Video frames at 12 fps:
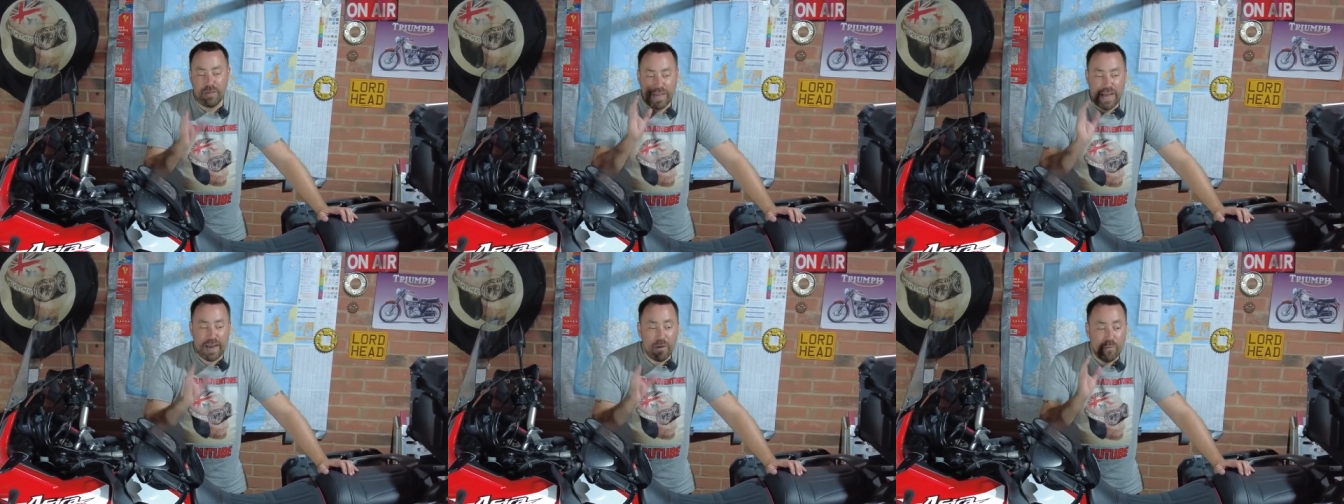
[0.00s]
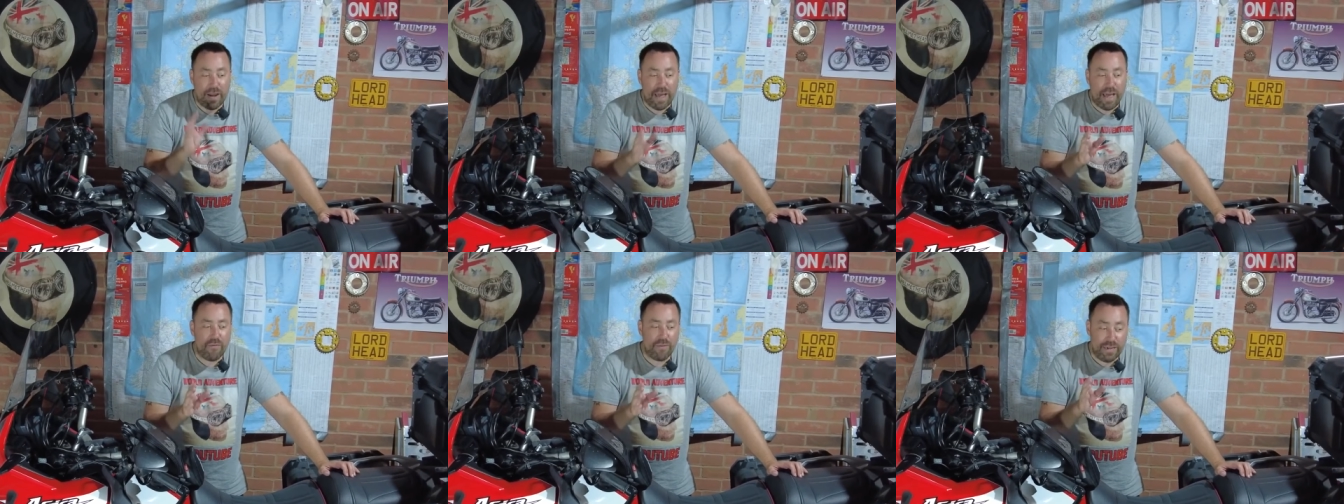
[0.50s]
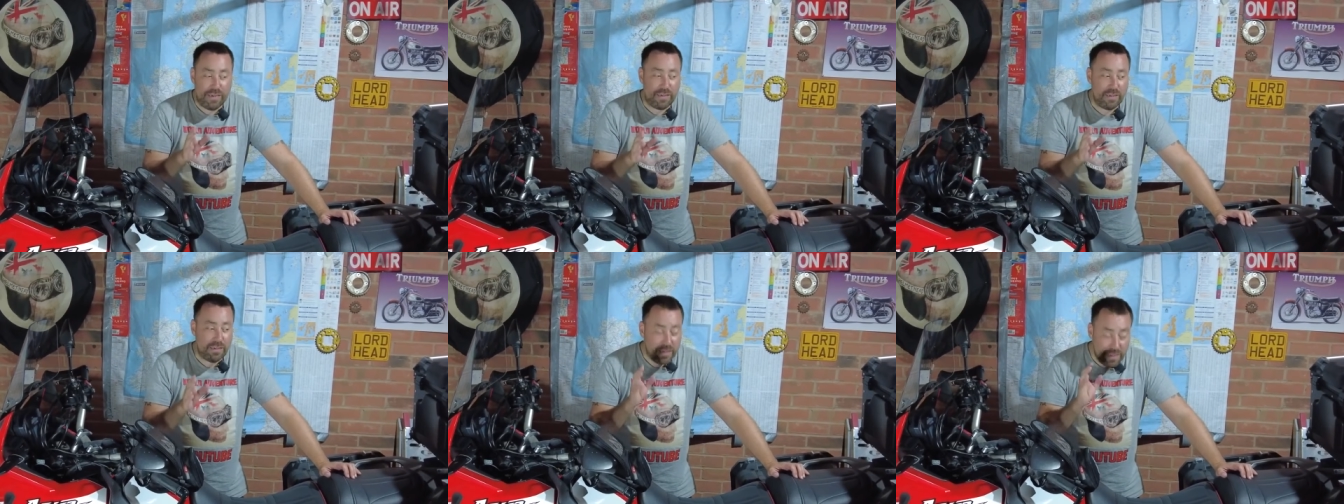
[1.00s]
The A1F is
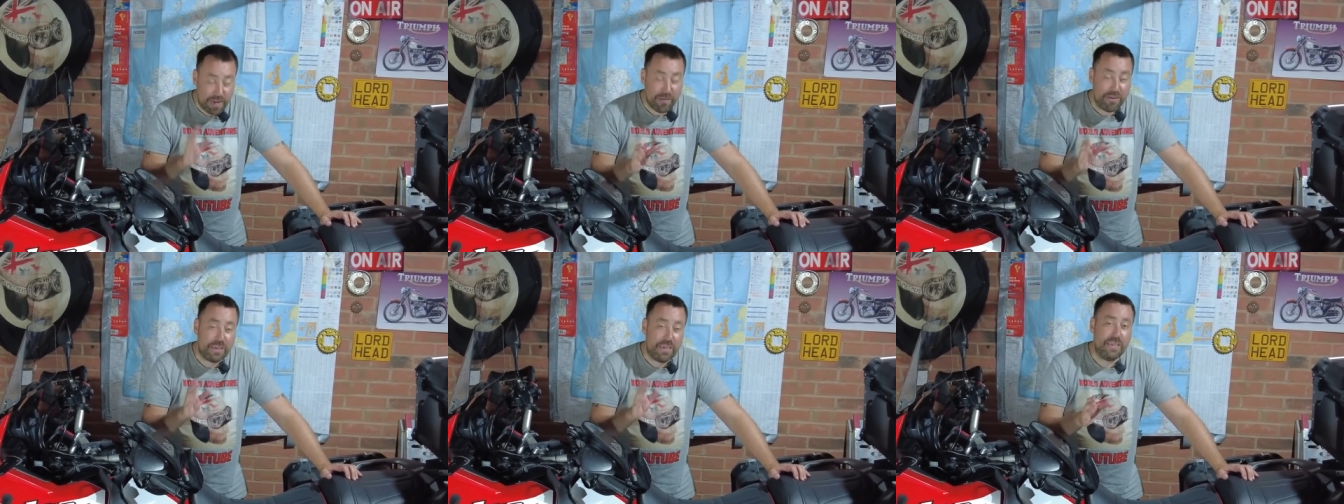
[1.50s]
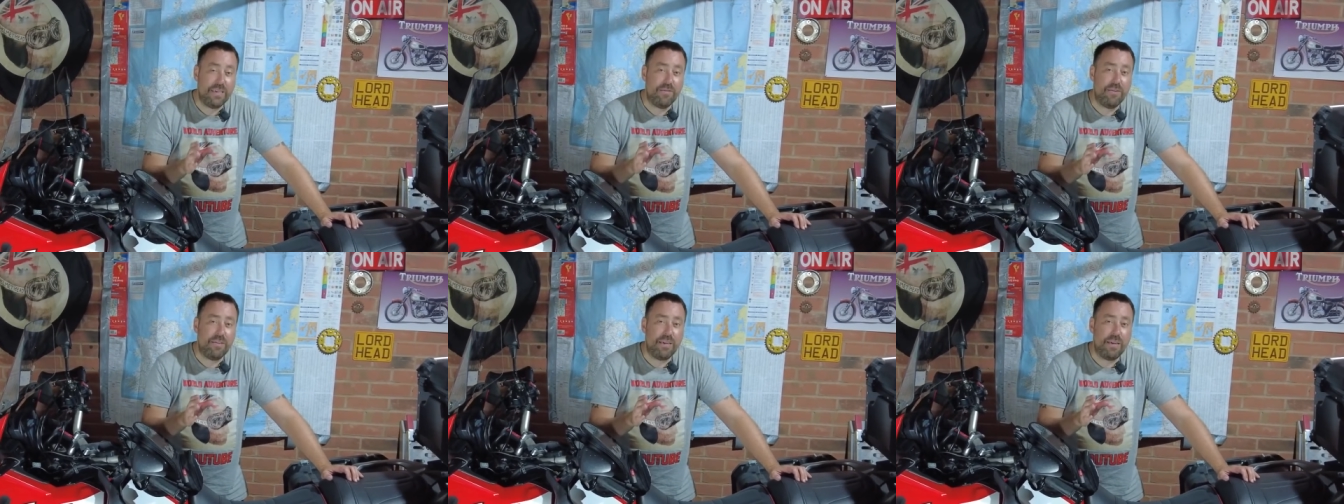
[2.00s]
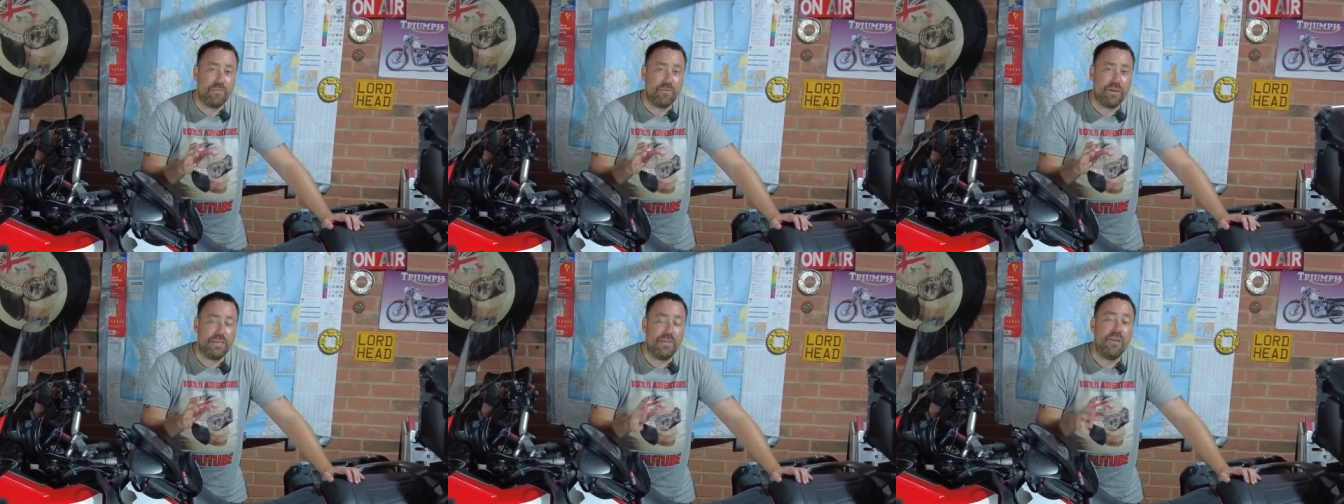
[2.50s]
seriously
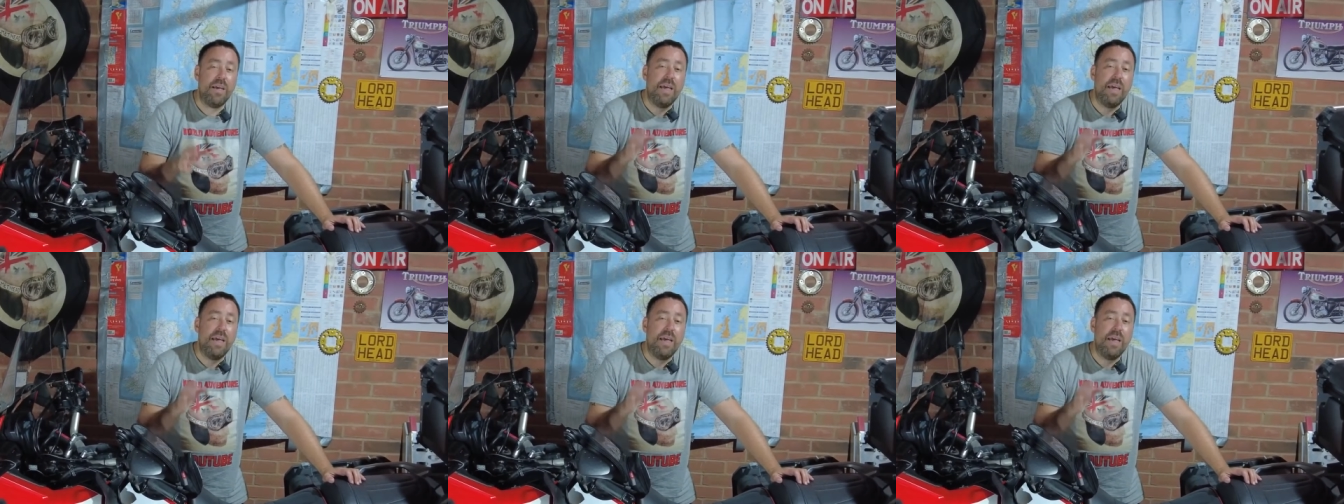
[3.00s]
impressive,